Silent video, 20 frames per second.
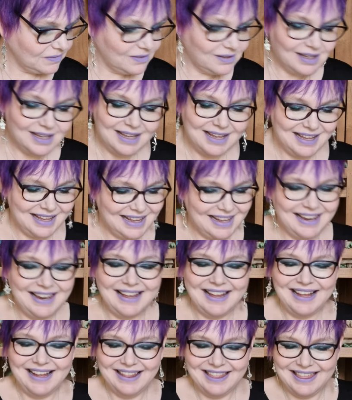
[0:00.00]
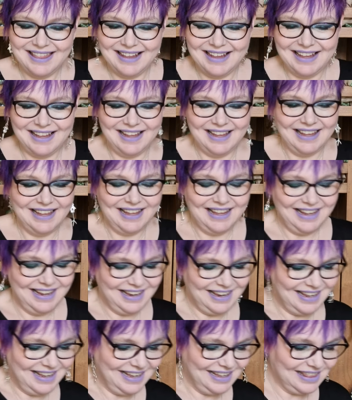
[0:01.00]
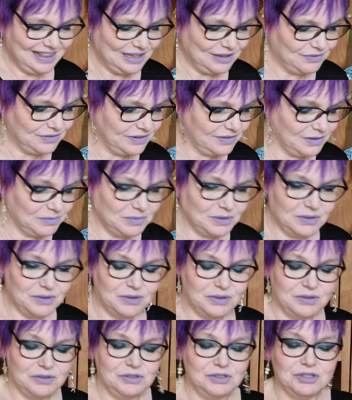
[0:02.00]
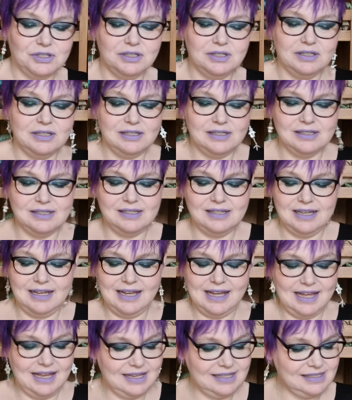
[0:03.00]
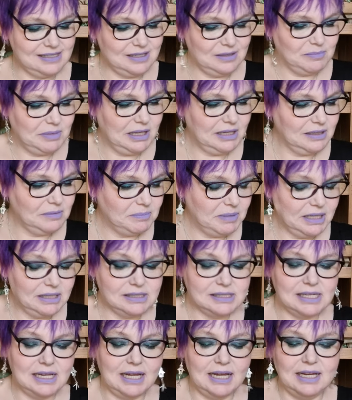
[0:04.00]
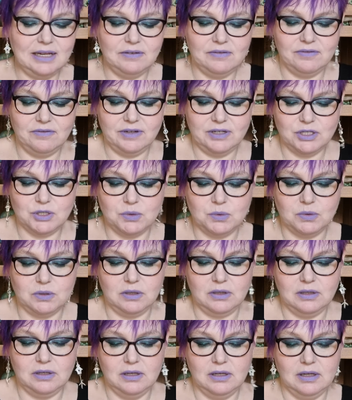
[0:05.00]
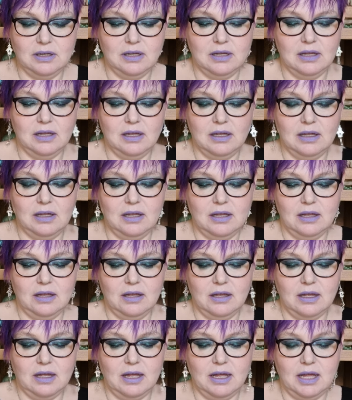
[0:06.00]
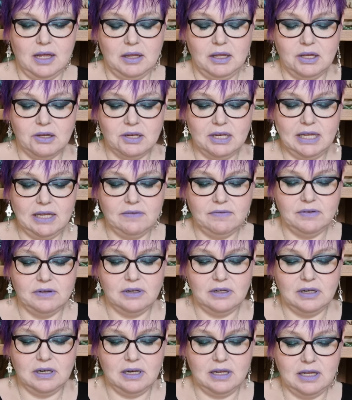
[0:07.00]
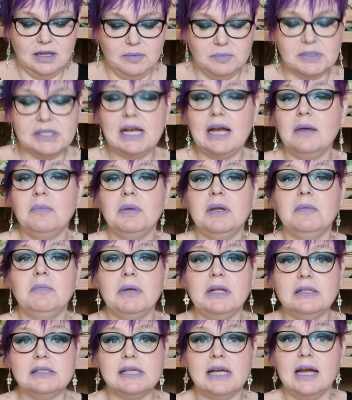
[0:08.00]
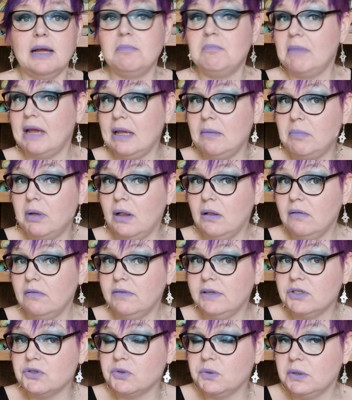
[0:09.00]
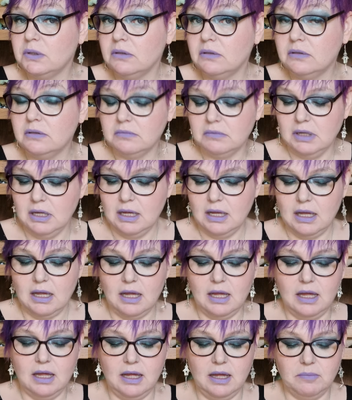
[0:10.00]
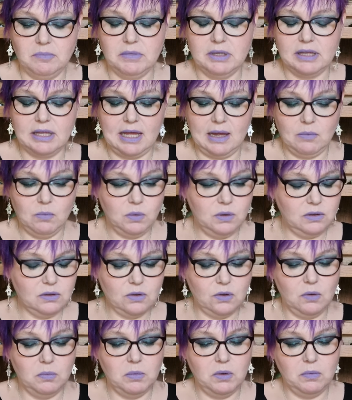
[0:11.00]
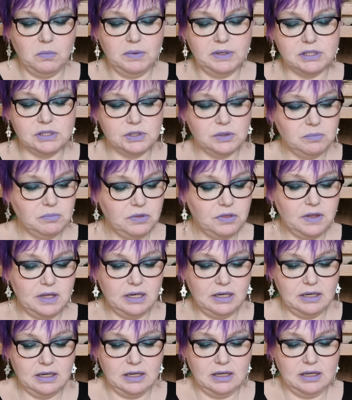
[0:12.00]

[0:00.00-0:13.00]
Yeah, I like that. I like that very much. So yes, Beltane ritual. You could even type in Beltane maypole ritual. That will come up with something.